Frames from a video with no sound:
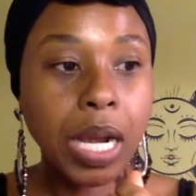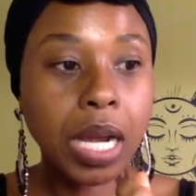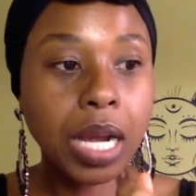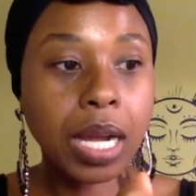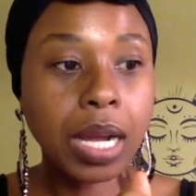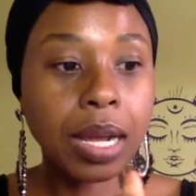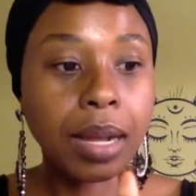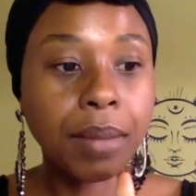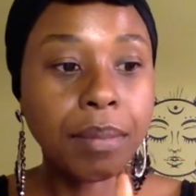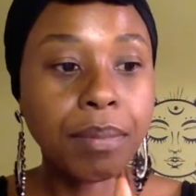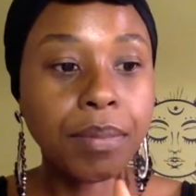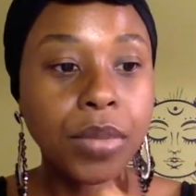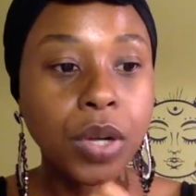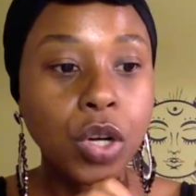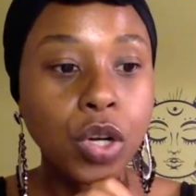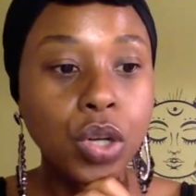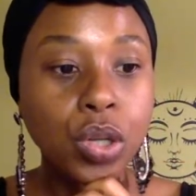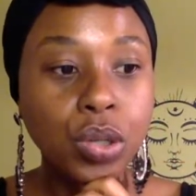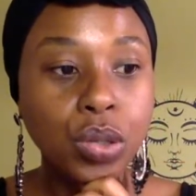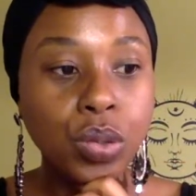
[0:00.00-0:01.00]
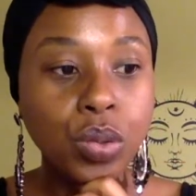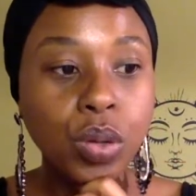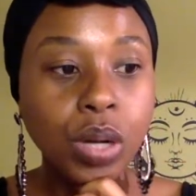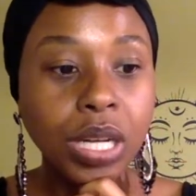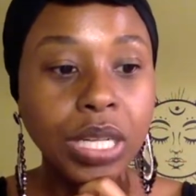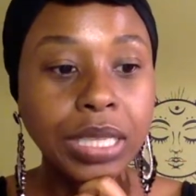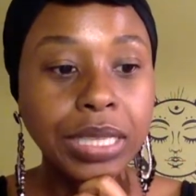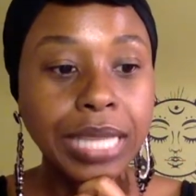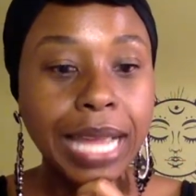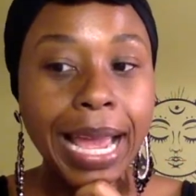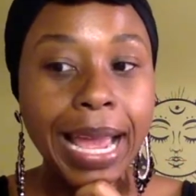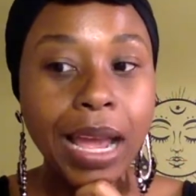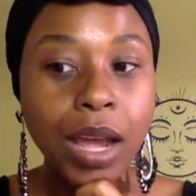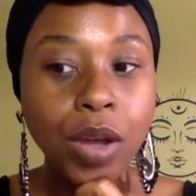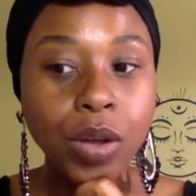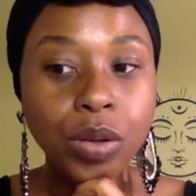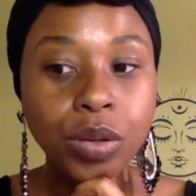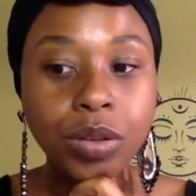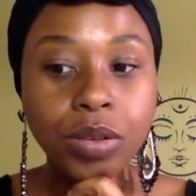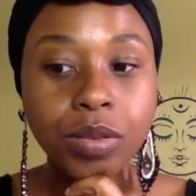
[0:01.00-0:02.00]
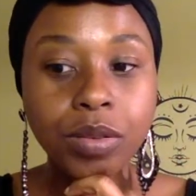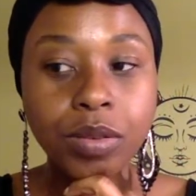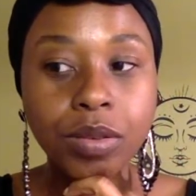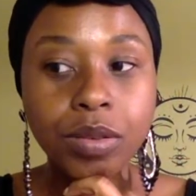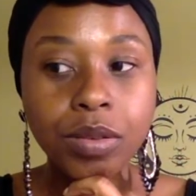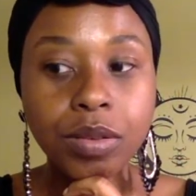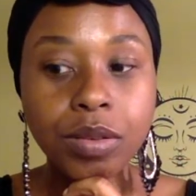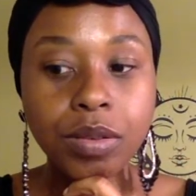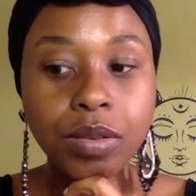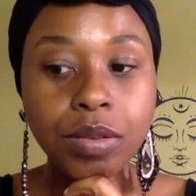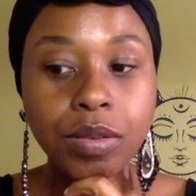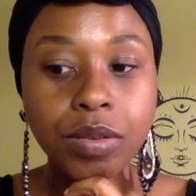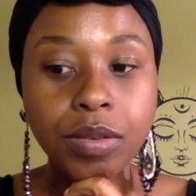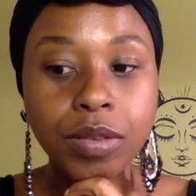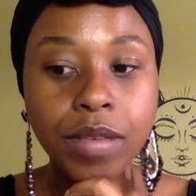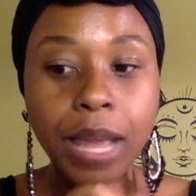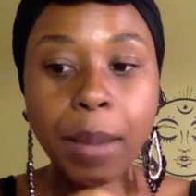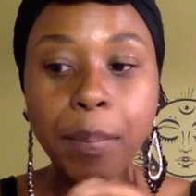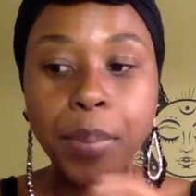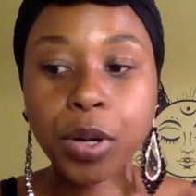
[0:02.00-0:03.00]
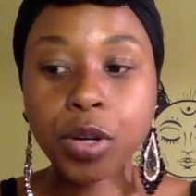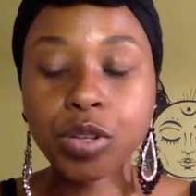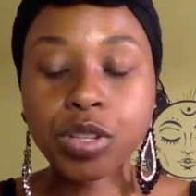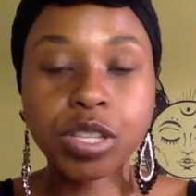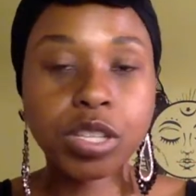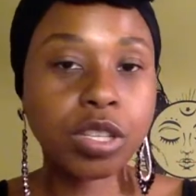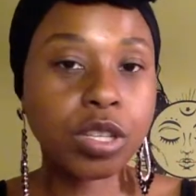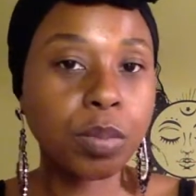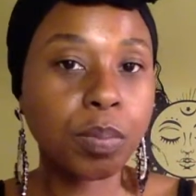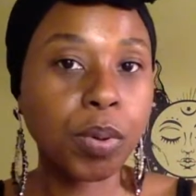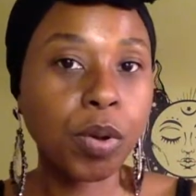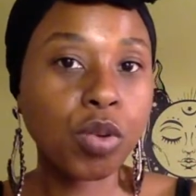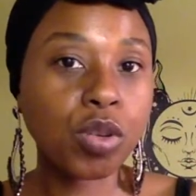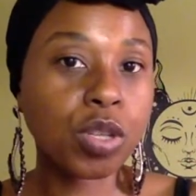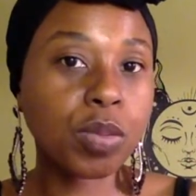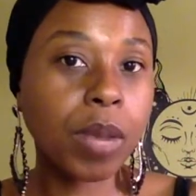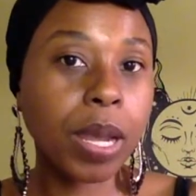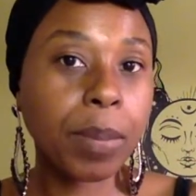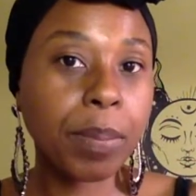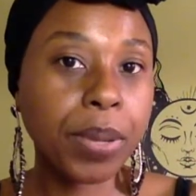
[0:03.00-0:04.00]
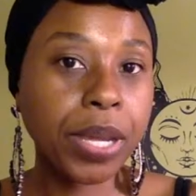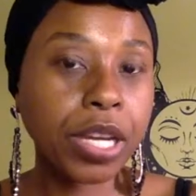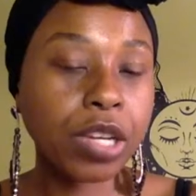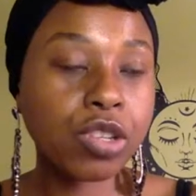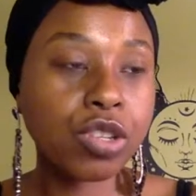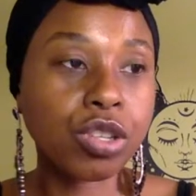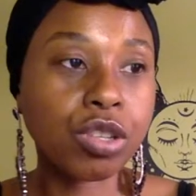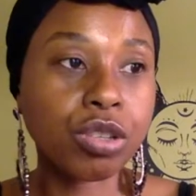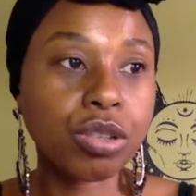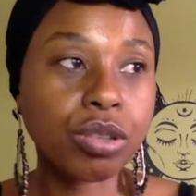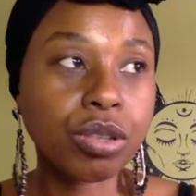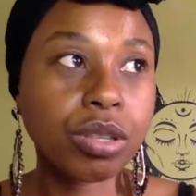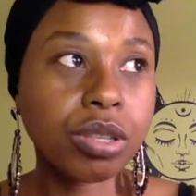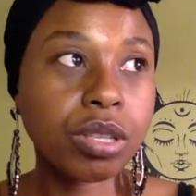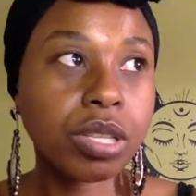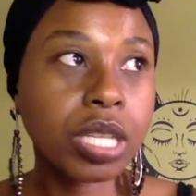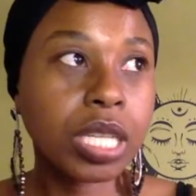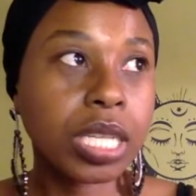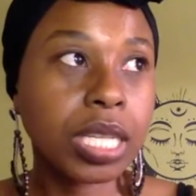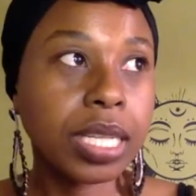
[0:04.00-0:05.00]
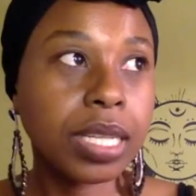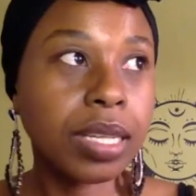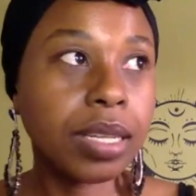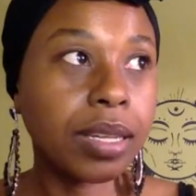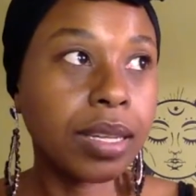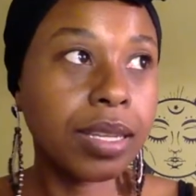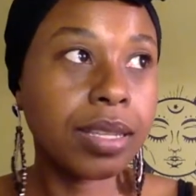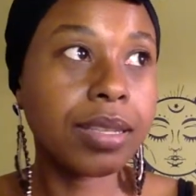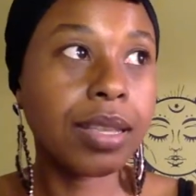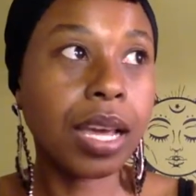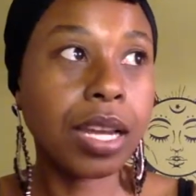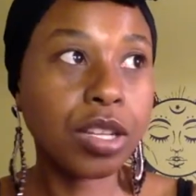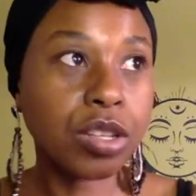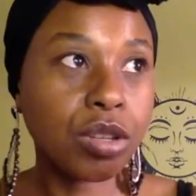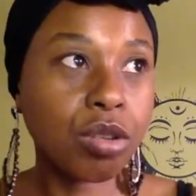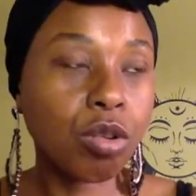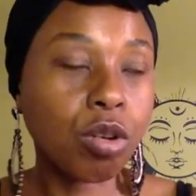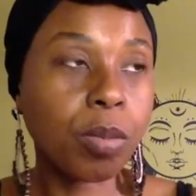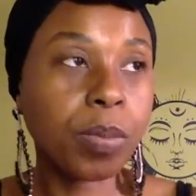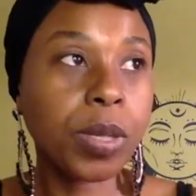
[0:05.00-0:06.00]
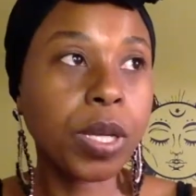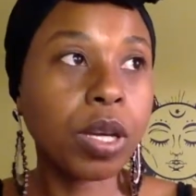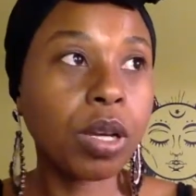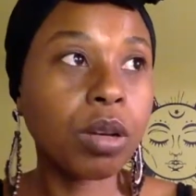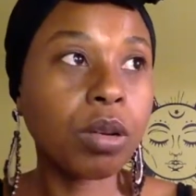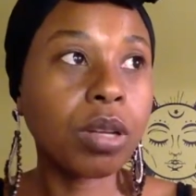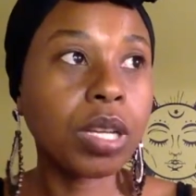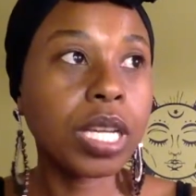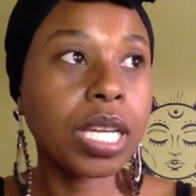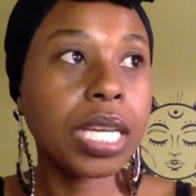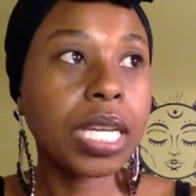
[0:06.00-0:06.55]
um, who allowed that person to post my pictures, he's not a Scorpio.